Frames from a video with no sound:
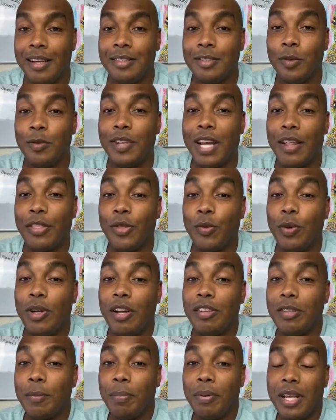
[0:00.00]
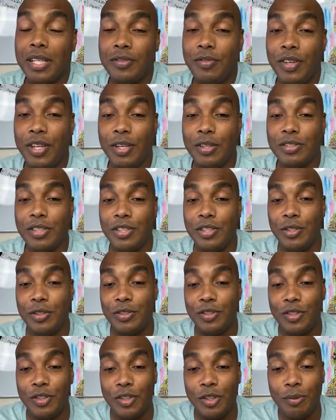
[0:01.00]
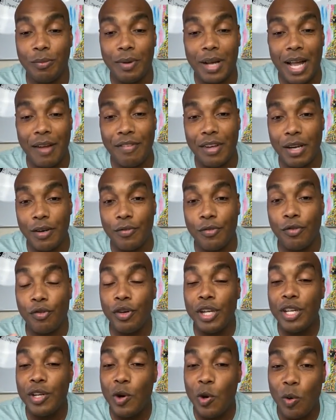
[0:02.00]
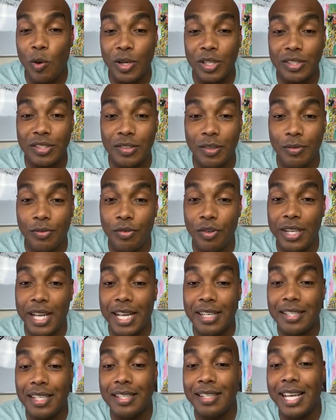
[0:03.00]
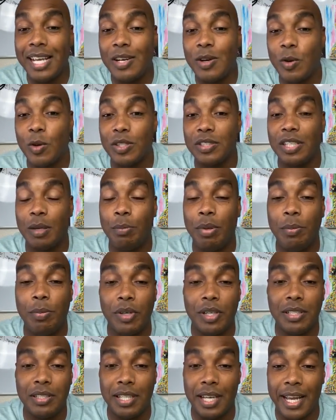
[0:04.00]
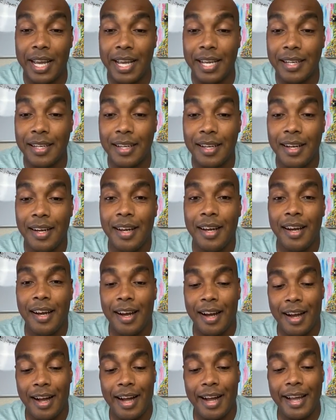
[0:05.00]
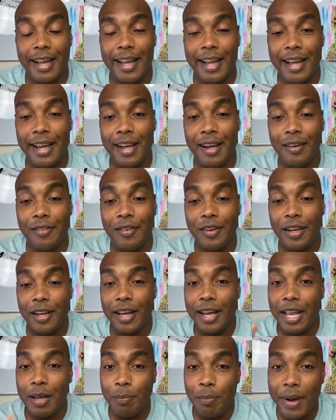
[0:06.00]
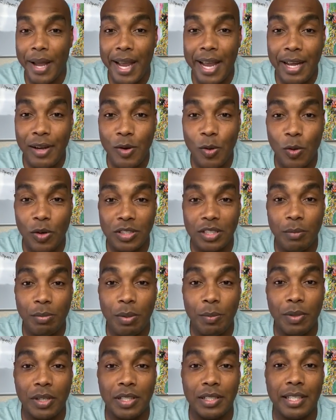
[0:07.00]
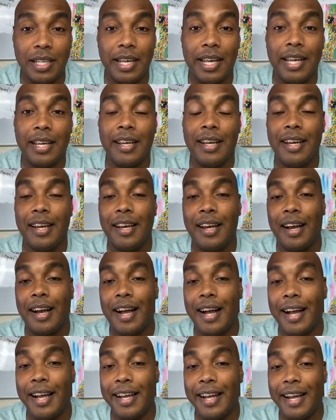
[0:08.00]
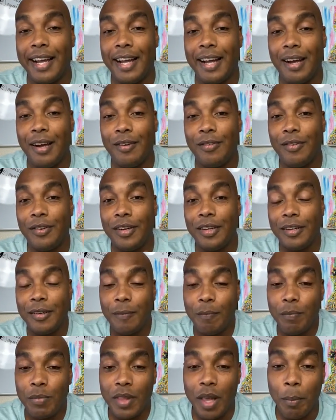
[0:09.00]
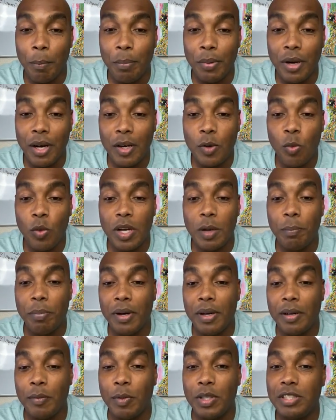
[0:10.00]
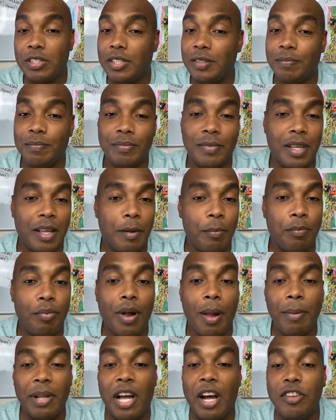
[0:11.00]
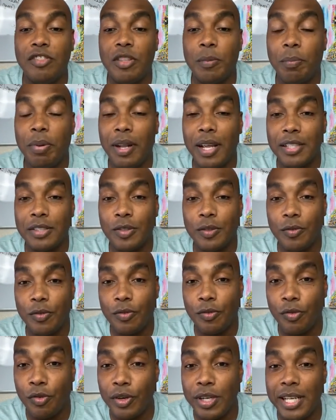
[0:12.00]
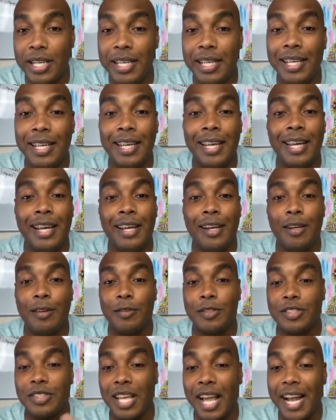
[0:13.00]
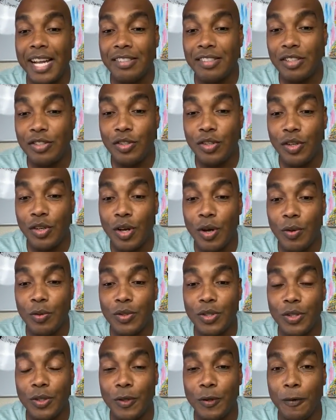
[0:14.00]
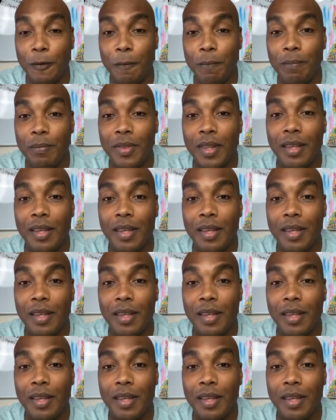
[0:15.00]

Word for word: So we've got 300 plus videos on YouTube. I've got a free course, a free 18 day course that people can take. I have a paid course that people could take. I have a book with a which probably 100 plus free sites that you can go to.